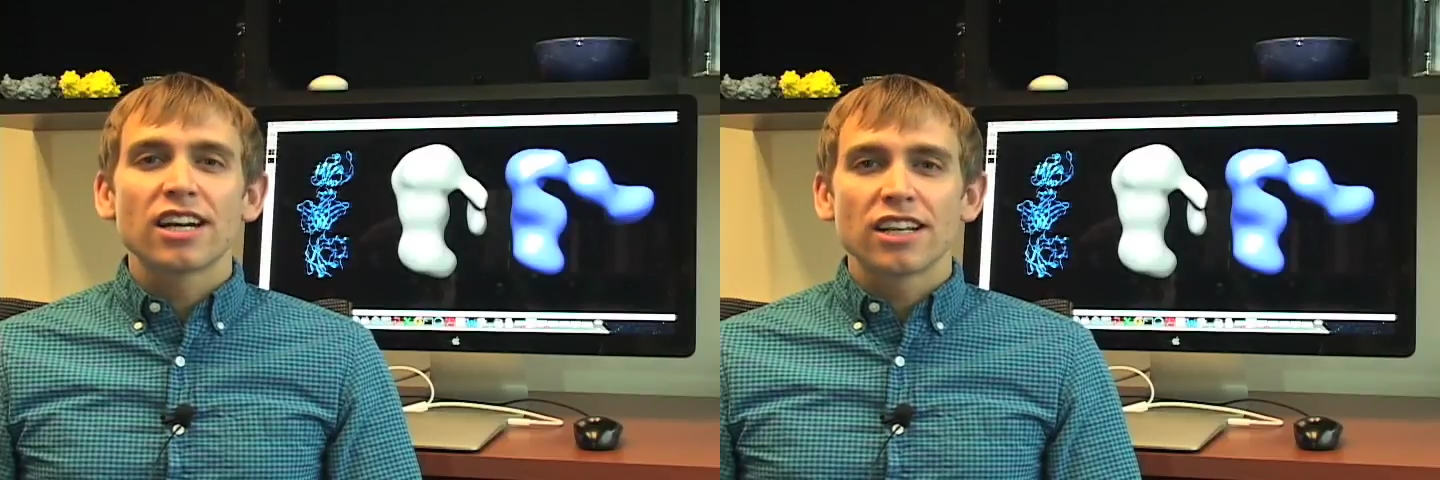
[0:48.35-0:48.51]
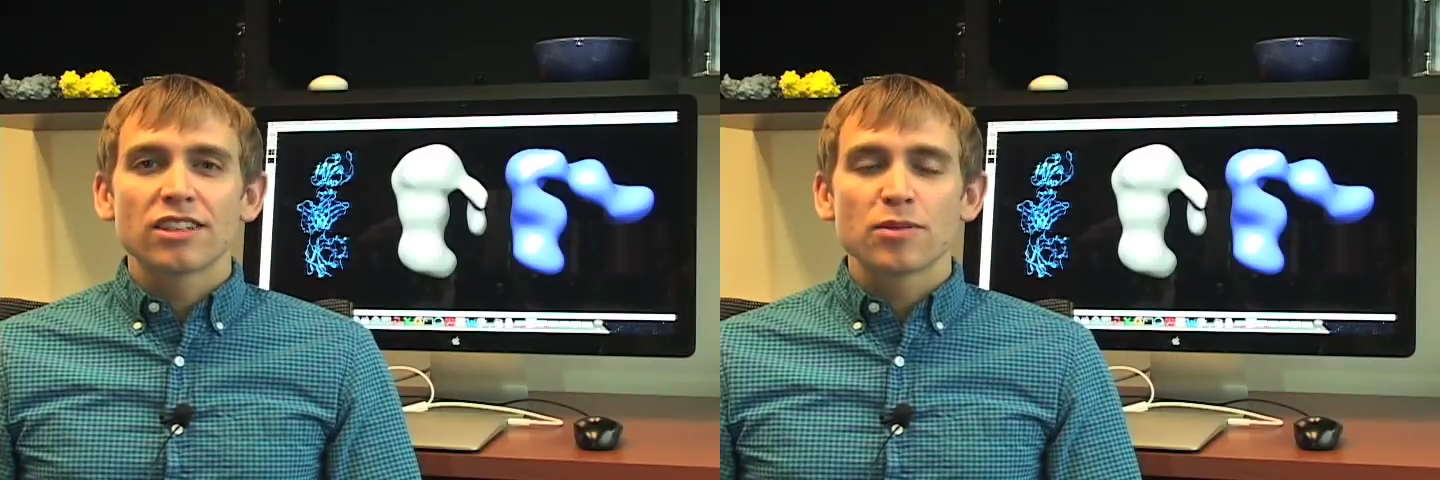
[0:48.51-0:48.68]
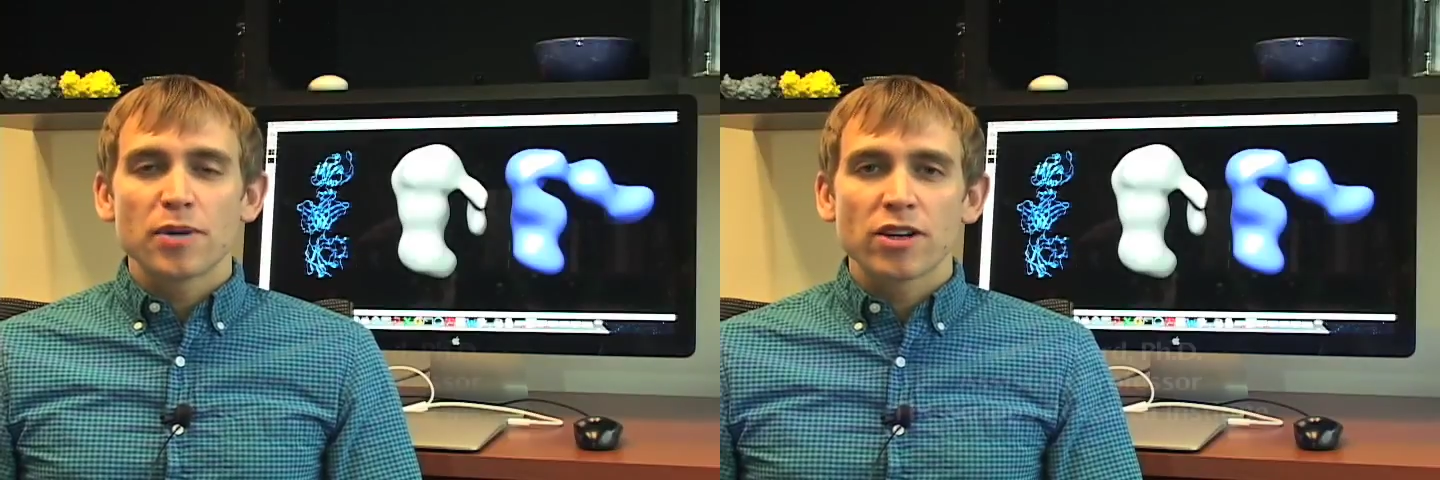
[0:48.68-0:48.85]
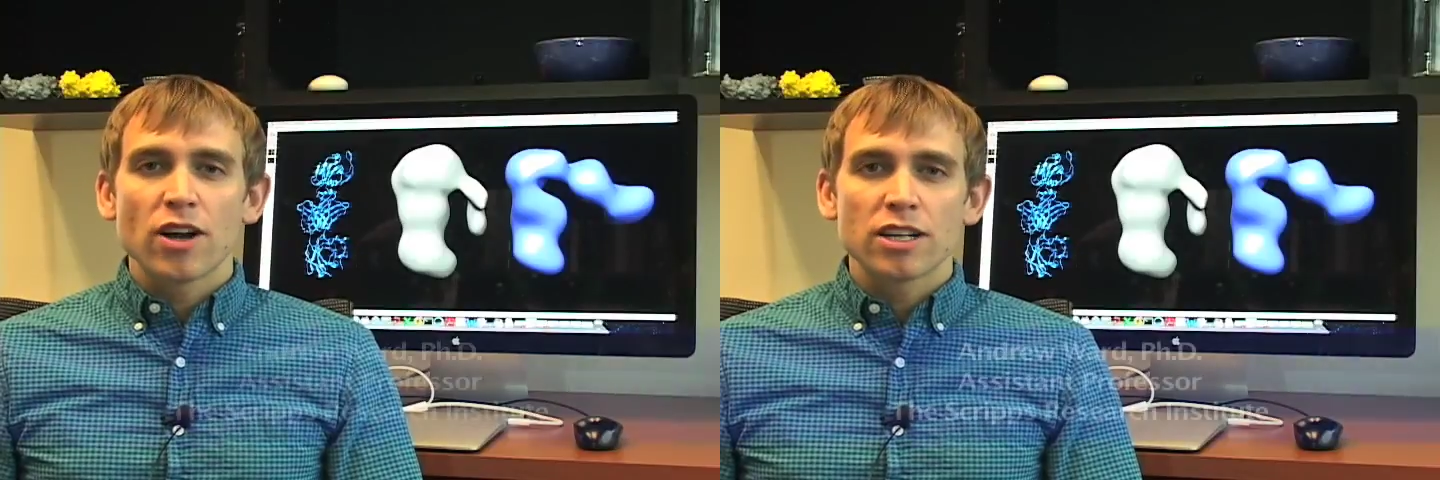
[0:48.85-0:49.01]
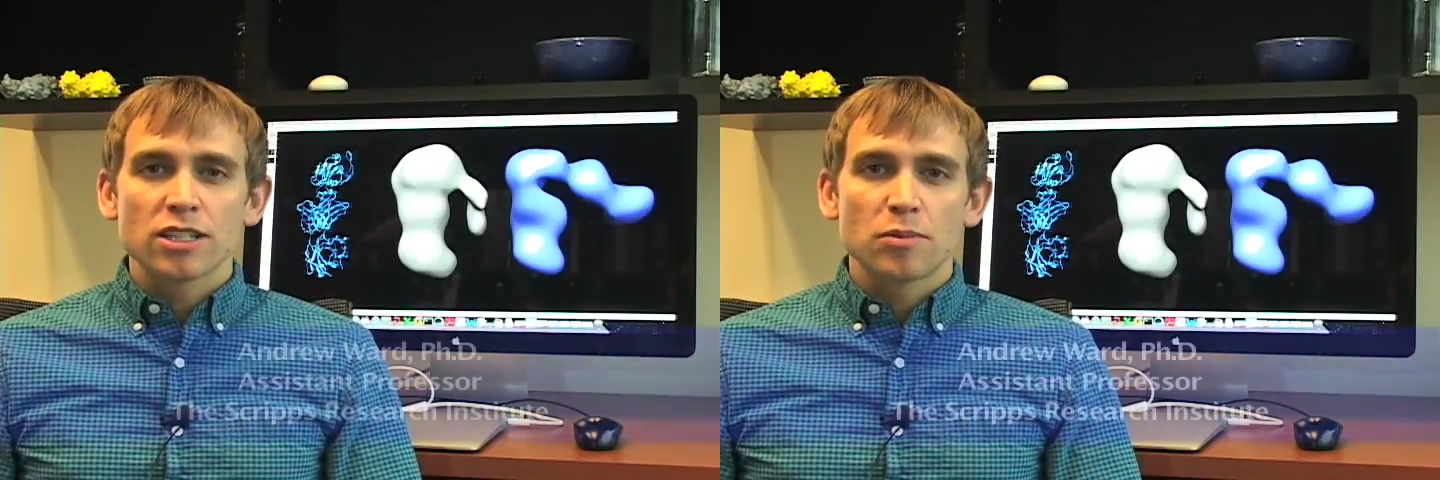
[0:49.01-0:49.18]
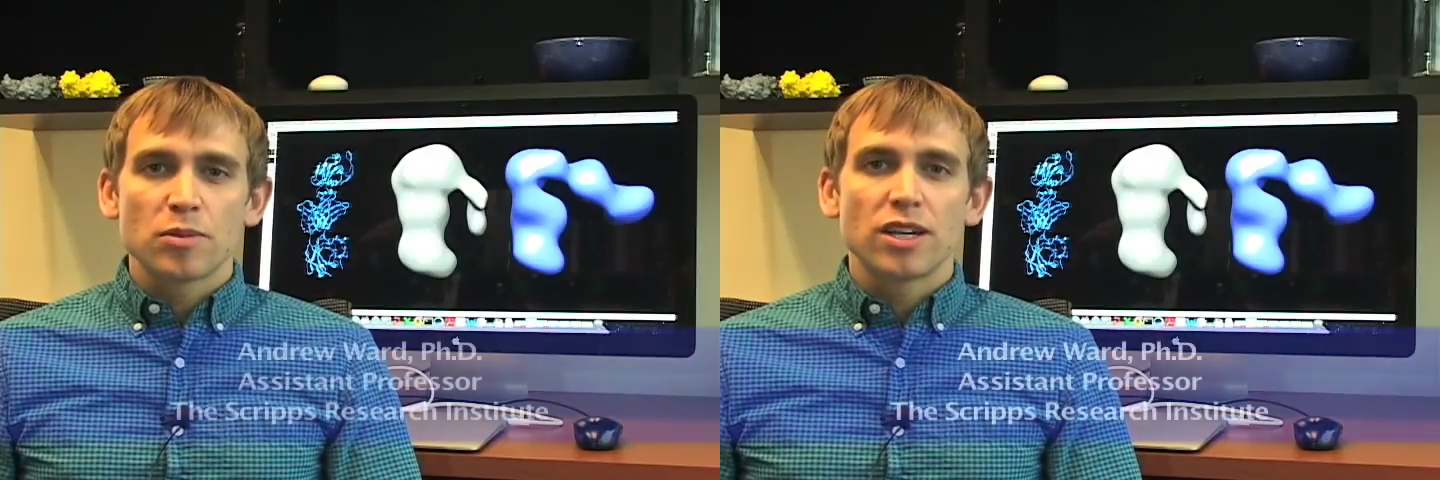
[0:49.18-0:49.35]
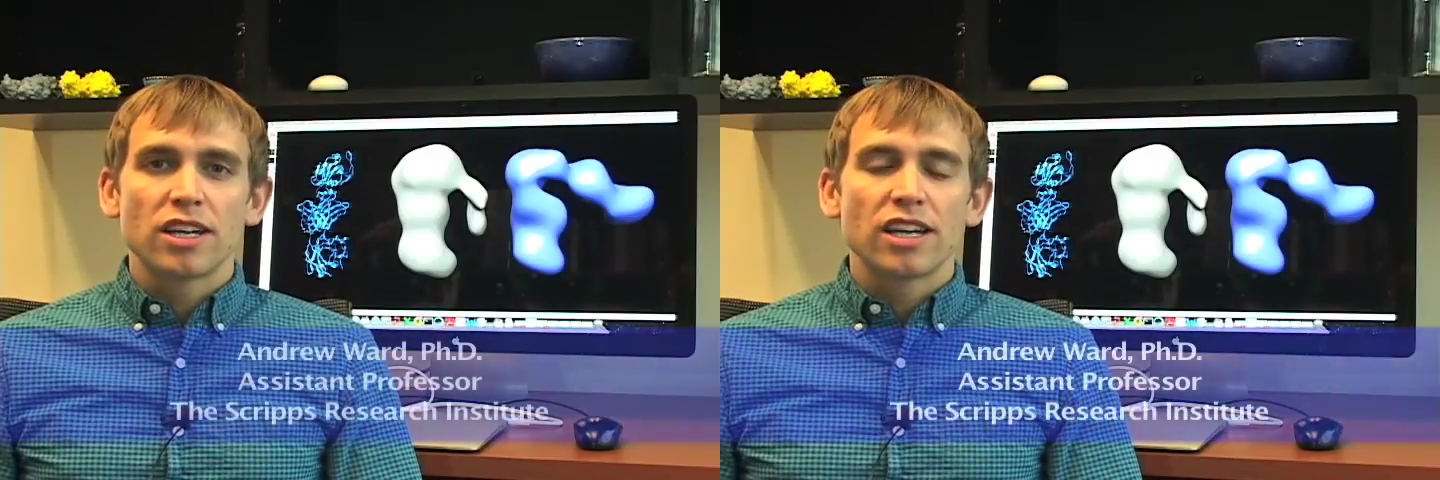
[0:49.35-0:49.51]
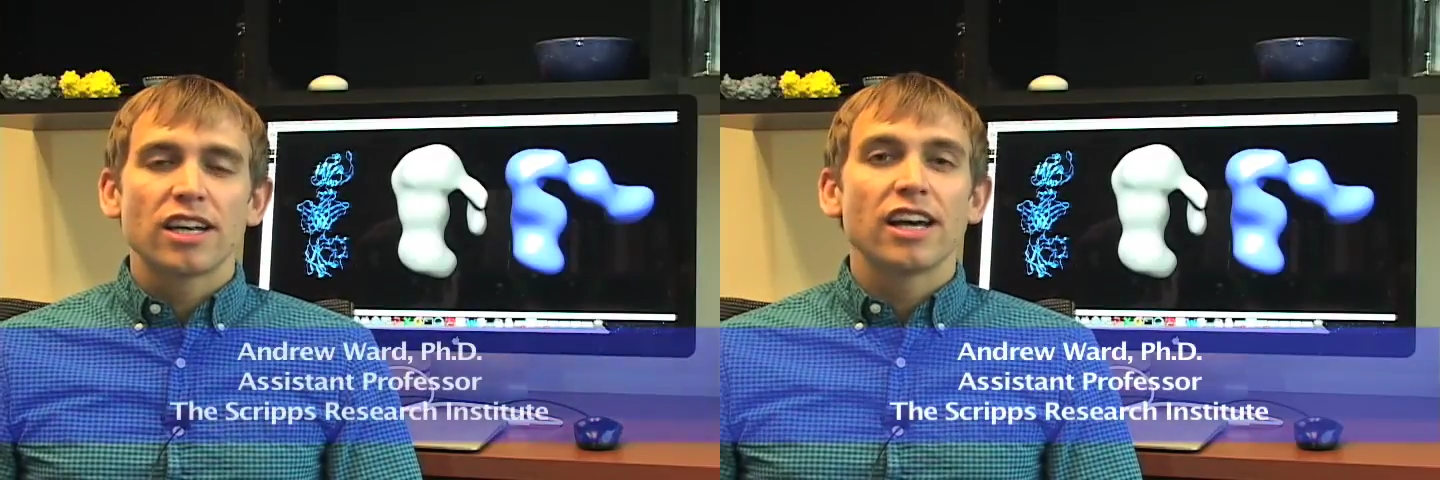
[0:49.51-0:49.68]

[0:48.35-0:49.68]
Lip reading: electron microscopy